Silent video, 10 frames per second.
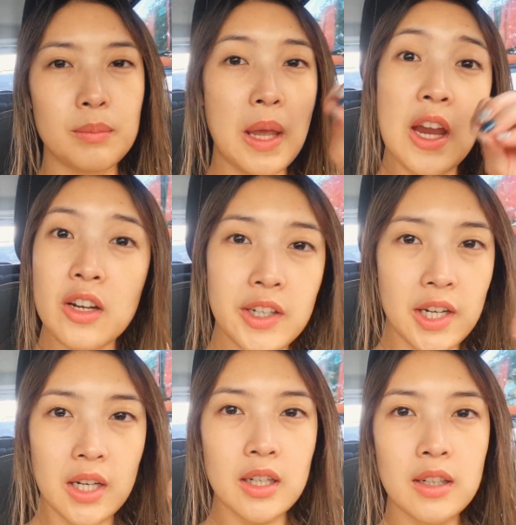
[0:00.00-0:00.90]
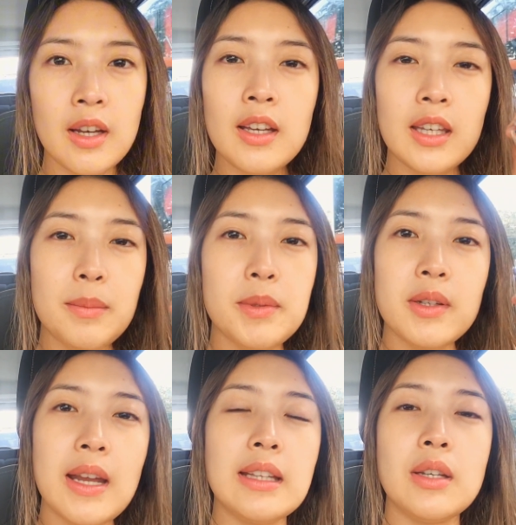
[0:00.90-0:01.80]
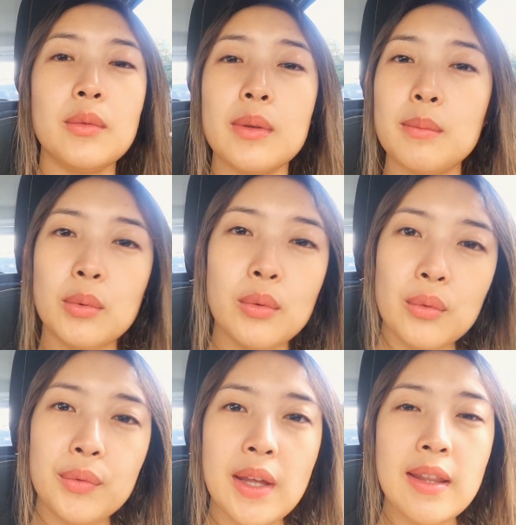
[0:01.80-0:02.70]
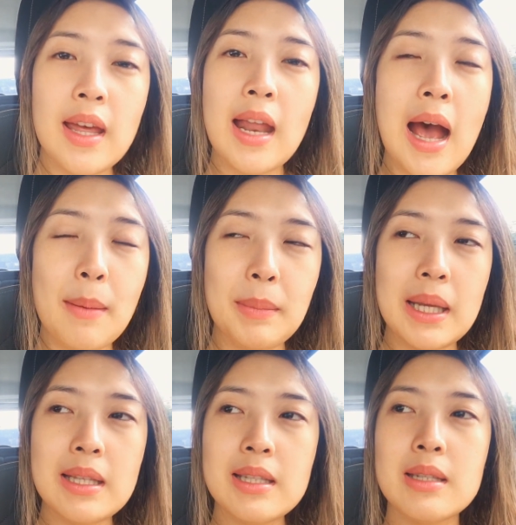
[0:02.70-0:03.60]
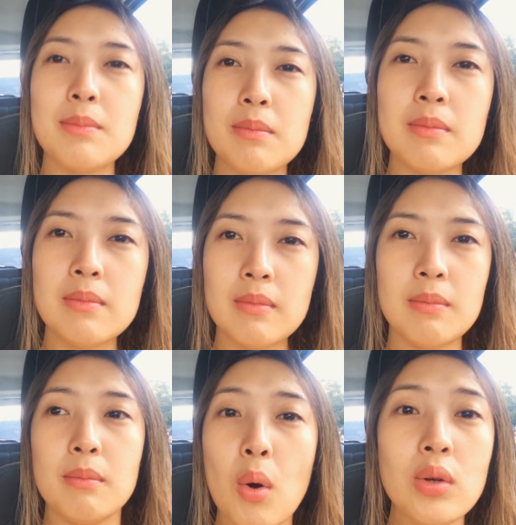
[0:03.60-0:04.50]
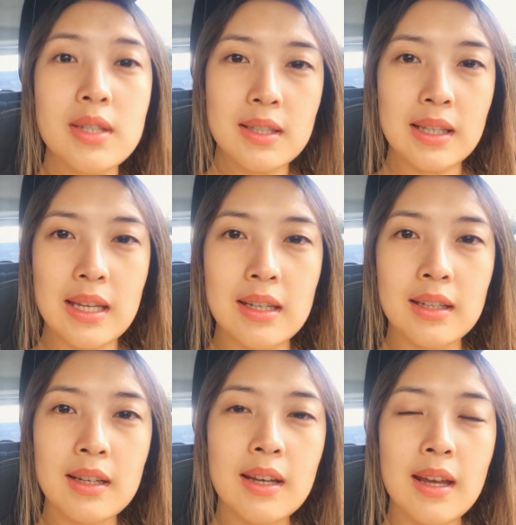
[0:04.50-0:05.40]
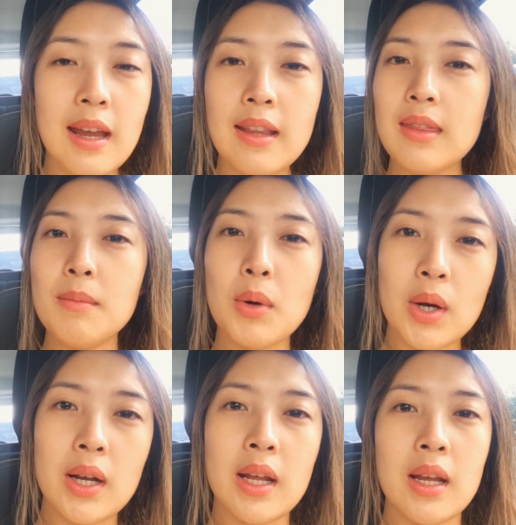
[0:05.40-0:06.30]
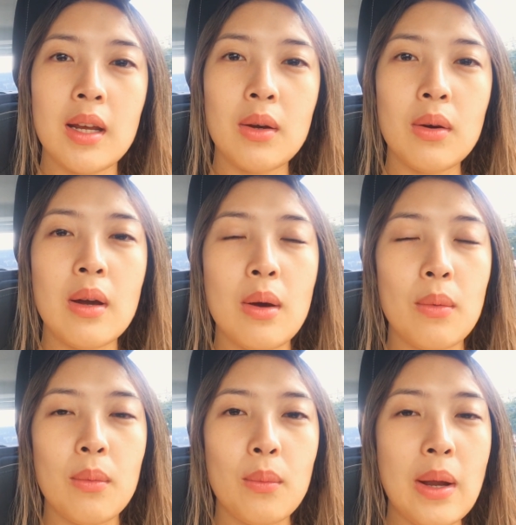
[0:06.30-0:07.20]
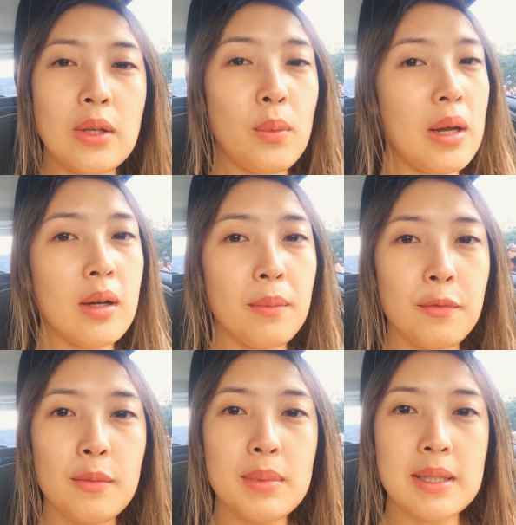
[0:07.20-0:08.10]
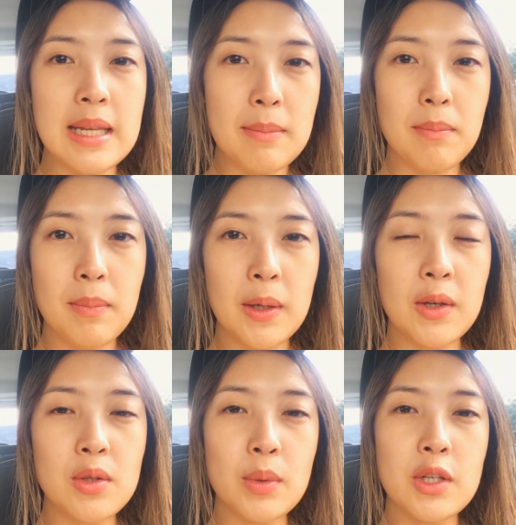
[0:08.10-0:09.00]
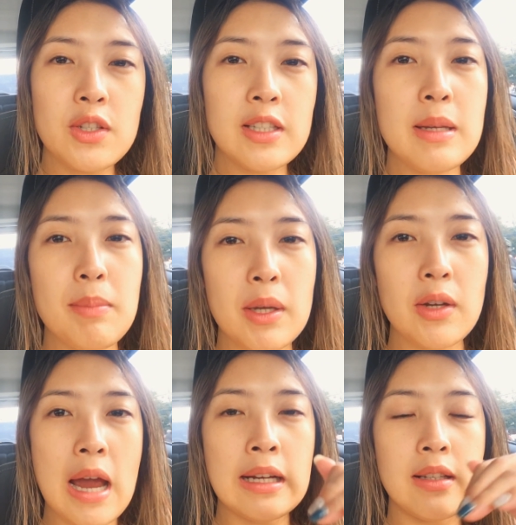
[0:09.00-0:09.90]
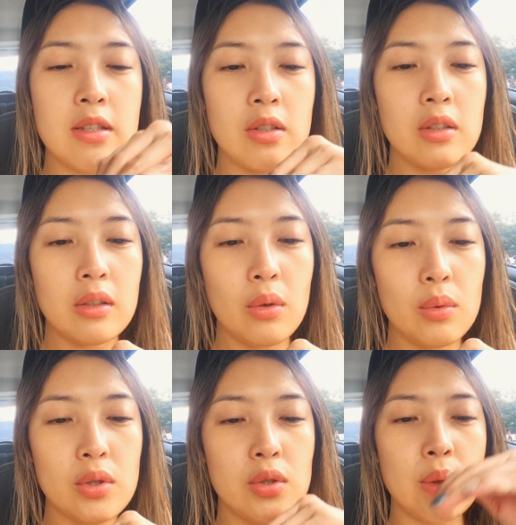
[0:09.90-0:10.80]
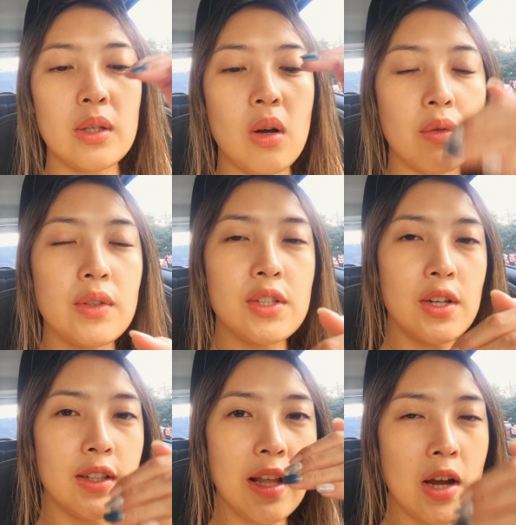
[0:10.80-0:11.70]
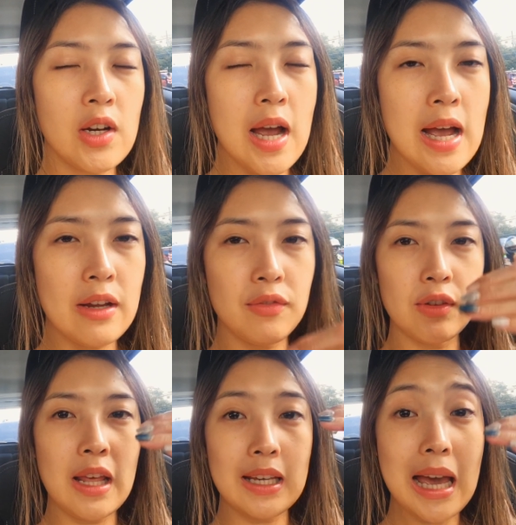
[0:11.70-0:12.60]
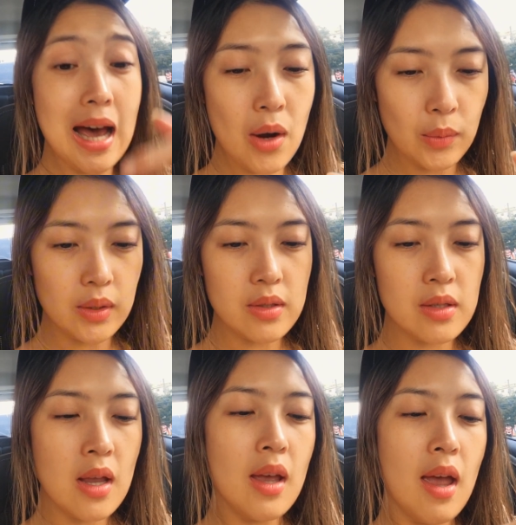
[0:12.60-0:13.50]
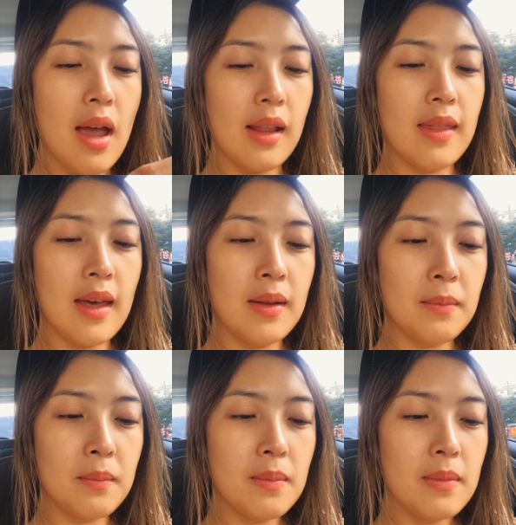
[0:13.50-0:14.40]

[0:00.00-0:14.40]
area keeps on getting removed, and that happens mostly in the morning when you wake up from sleep, because when you're sleeping your eyelids are closed, so it covers your entire eye for like hours, and then